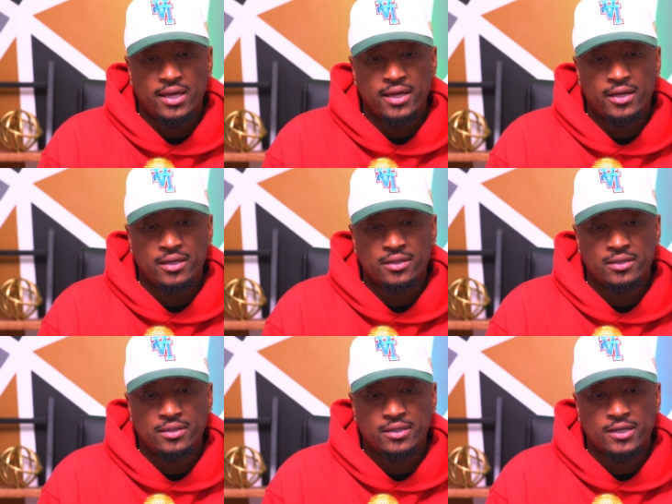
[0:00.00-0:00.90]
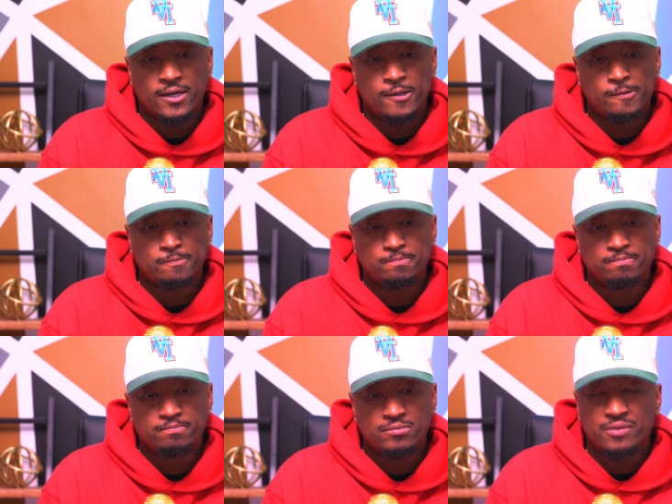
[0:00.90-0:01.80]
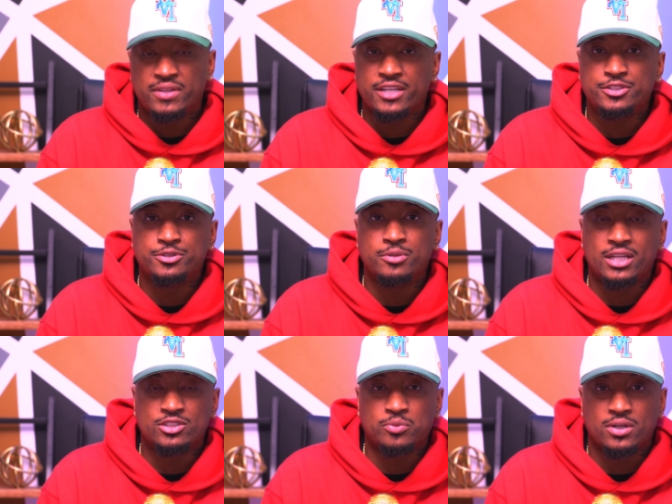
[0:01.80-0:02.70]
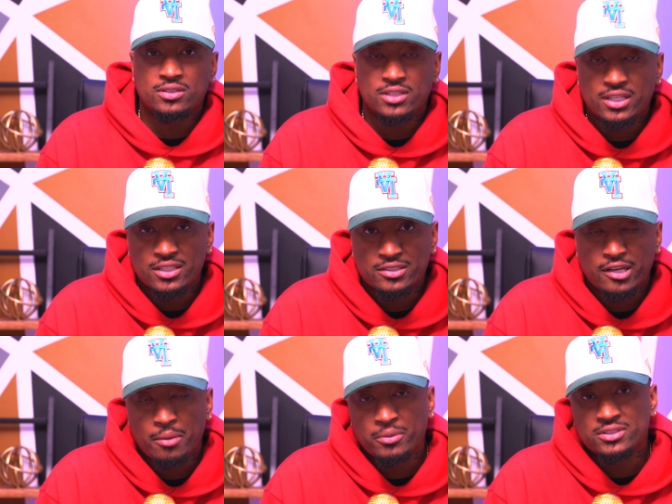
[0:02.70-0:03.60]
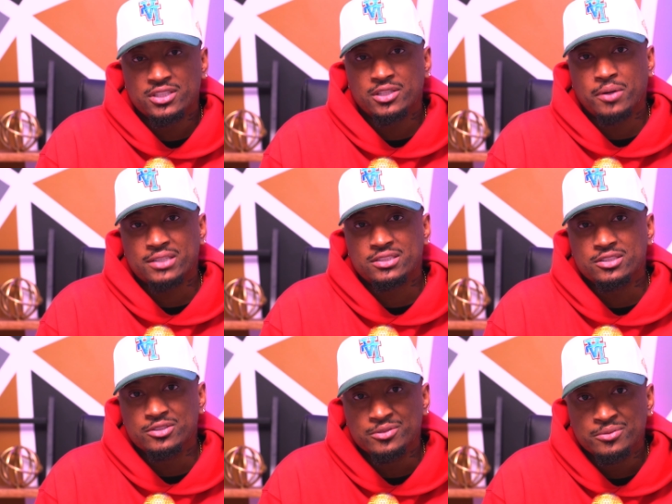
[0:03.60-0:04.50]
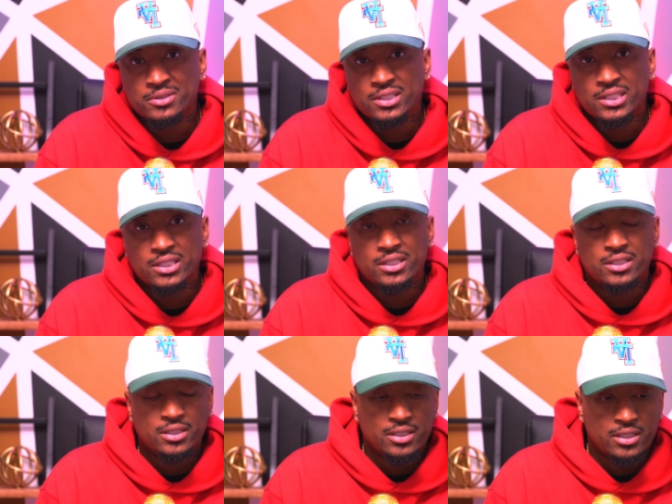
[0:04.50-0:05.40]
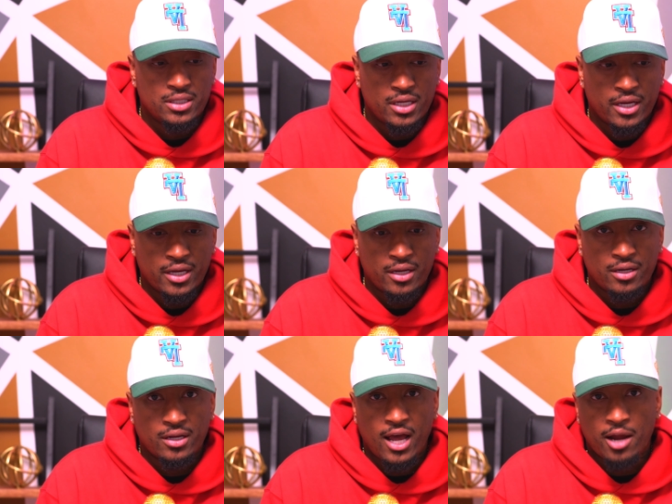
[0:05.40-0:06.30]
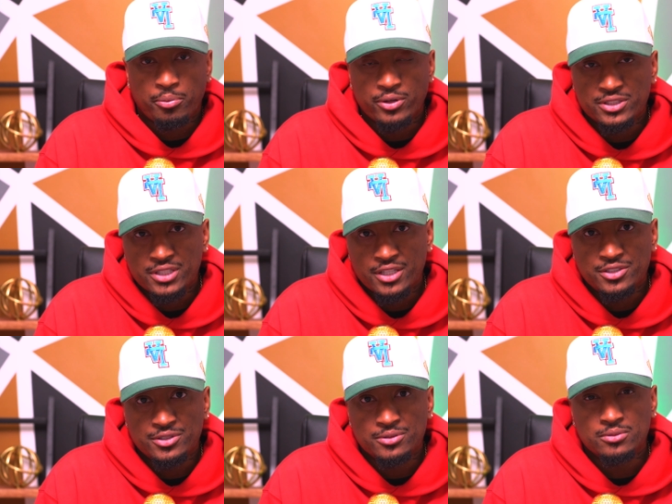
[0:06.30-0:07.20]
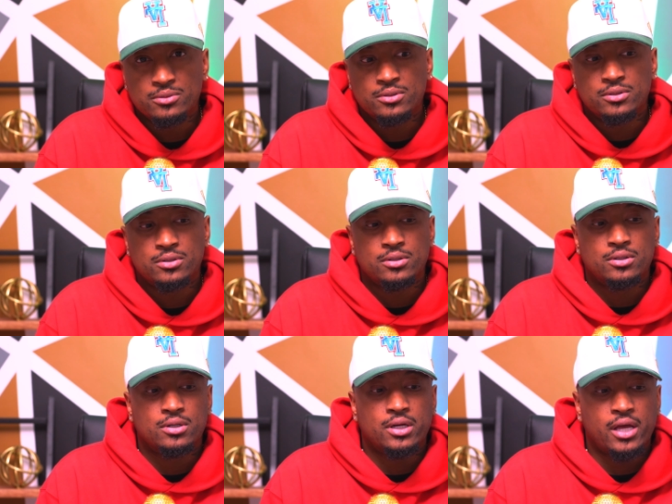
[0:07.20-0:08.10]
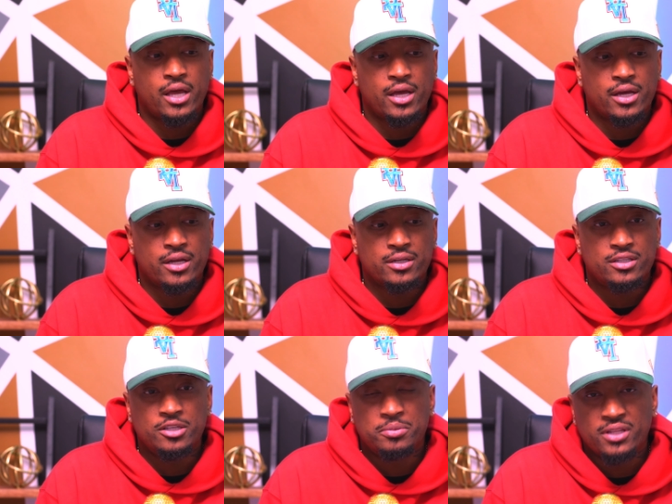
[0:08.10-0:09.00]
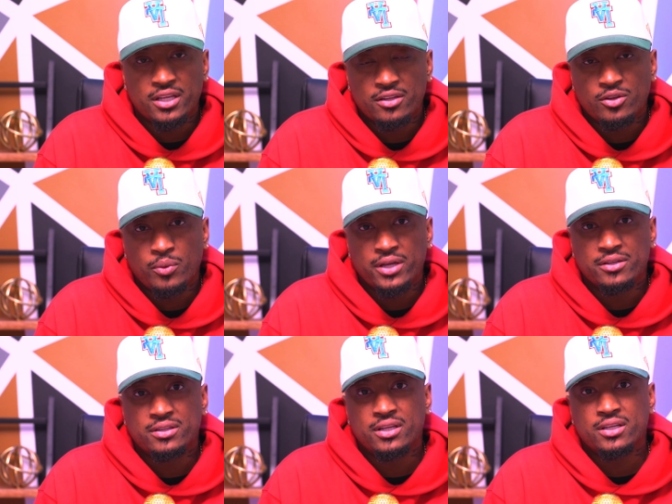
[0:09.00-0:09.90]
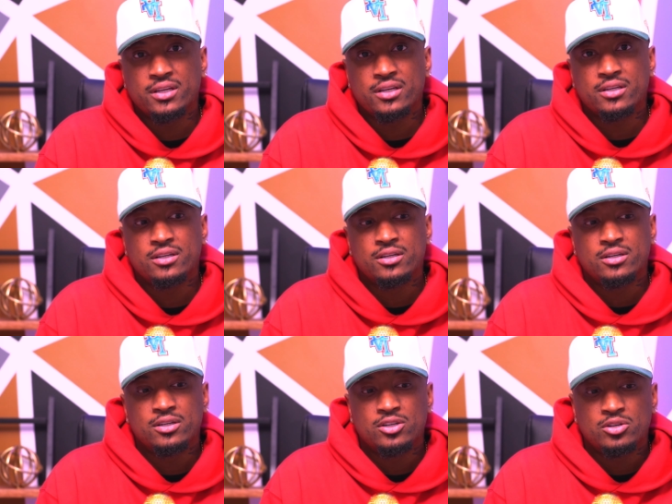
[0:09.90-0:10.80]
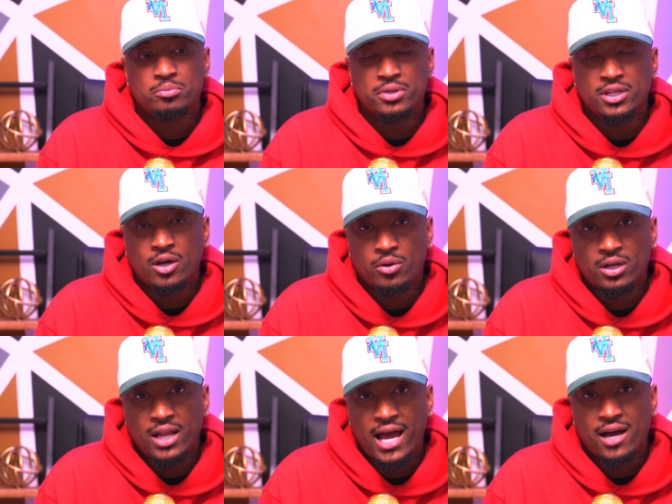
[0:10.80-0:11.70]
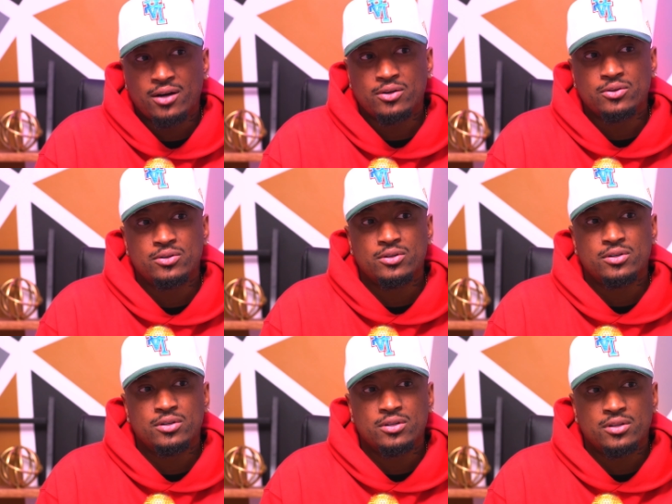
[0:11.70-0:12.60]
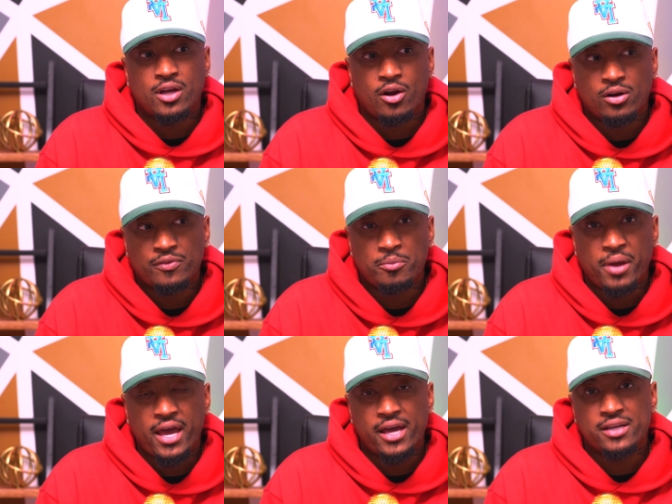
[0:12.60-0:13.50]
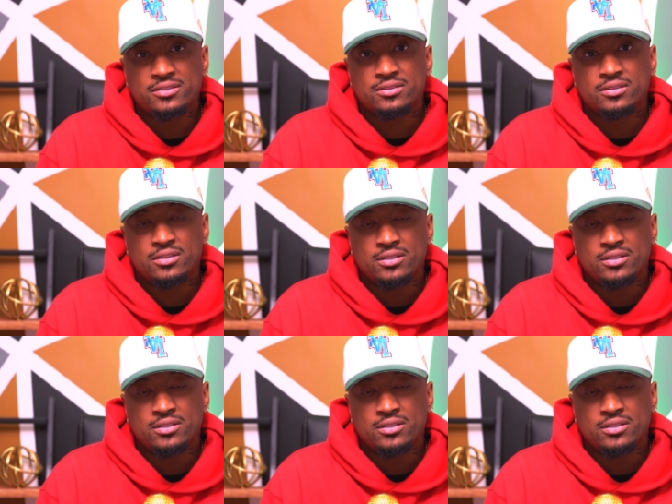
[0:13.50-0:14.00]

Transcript: and um, if that's you i just want to look in this camera and tell you i see you and i appreciate you and keep thinking the way you're thinking but don't allow the hurt of the past